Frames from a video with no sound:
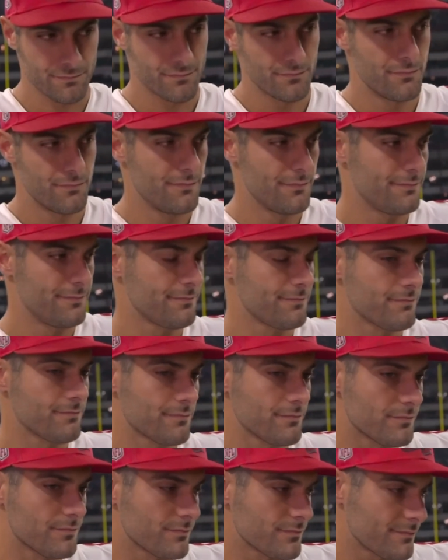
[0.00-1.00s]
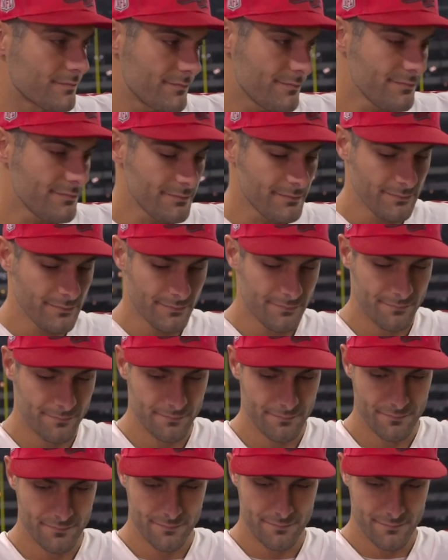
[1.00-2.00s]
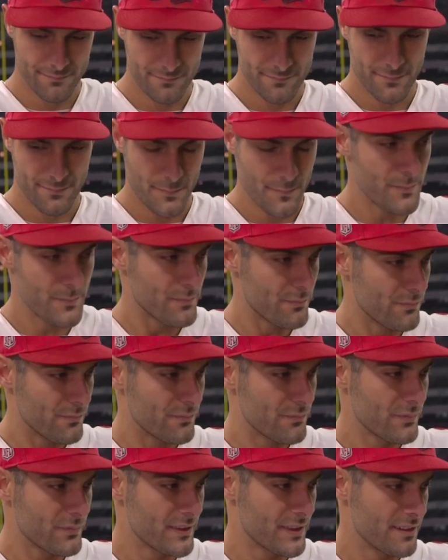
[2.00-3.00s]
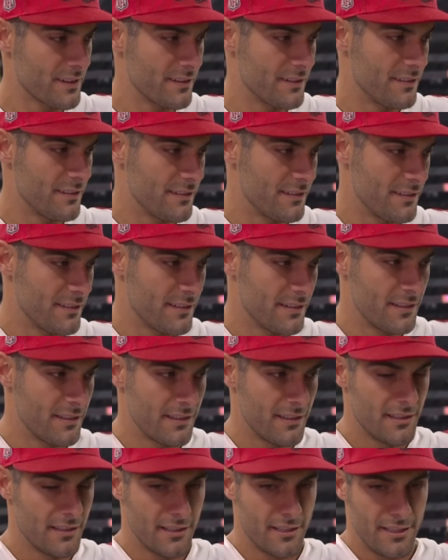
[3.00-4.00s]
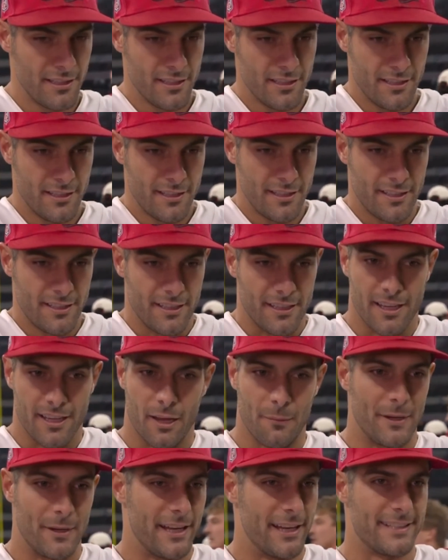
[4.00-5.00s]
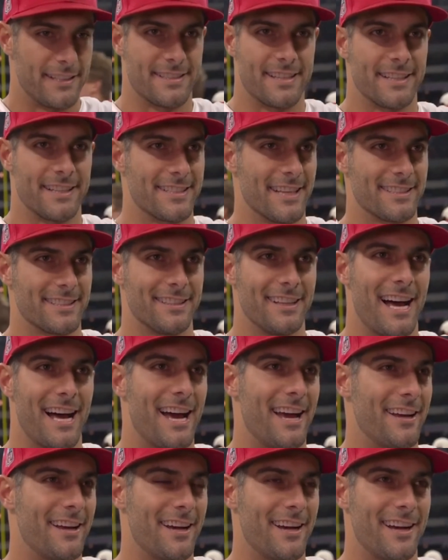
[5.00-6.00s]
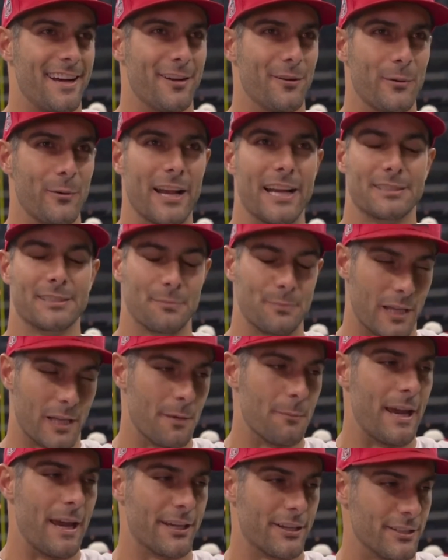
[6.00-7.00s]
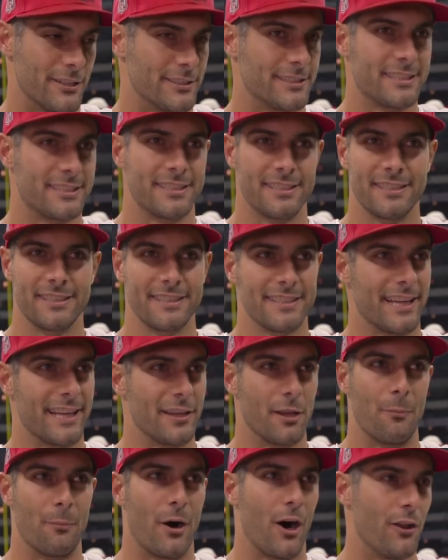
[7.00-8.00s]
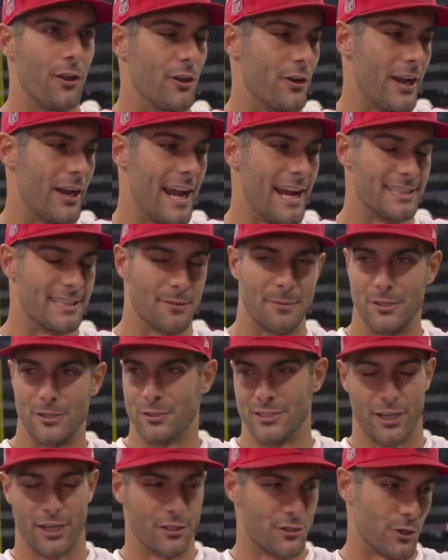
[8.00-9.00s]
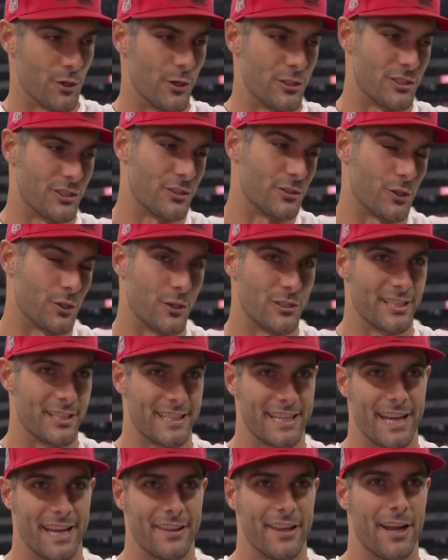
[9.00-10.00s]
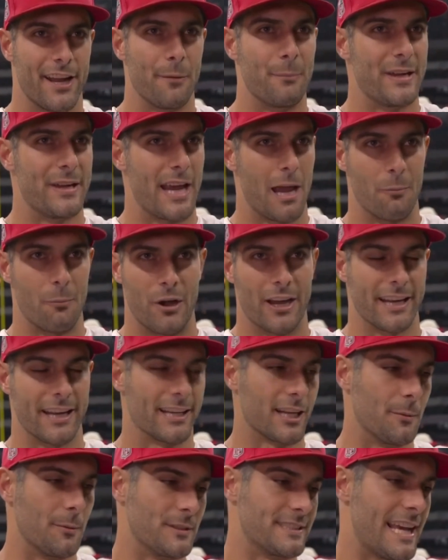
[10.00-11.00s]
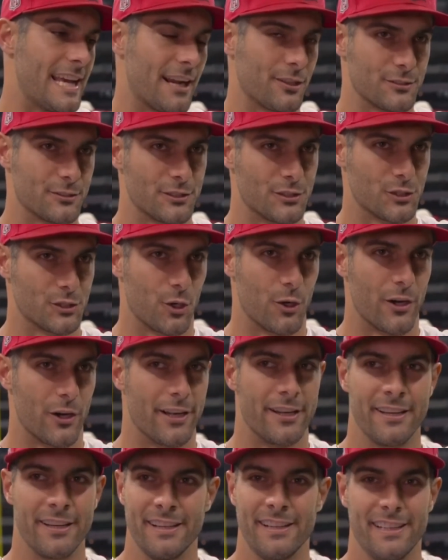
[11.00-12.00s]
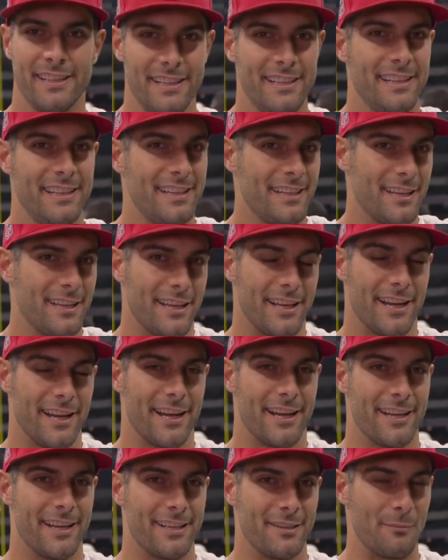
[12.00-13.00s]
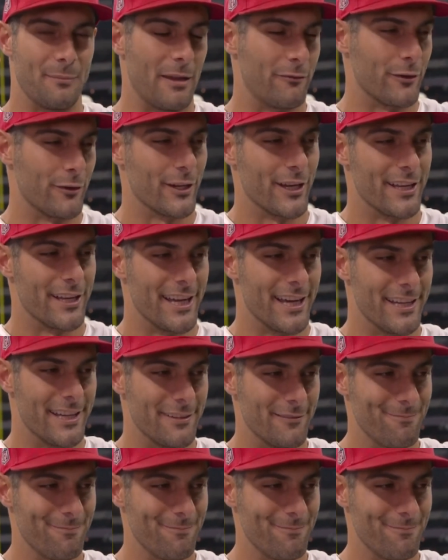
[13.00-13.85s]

does that say just about the balance of your offense and the weapons that you have? I mean, it says a lot. We got some playmakers getting the ball in their hands. I mean, you see how George at the end there, B.A. breaking a couple tackles and scoring. It made for a good night.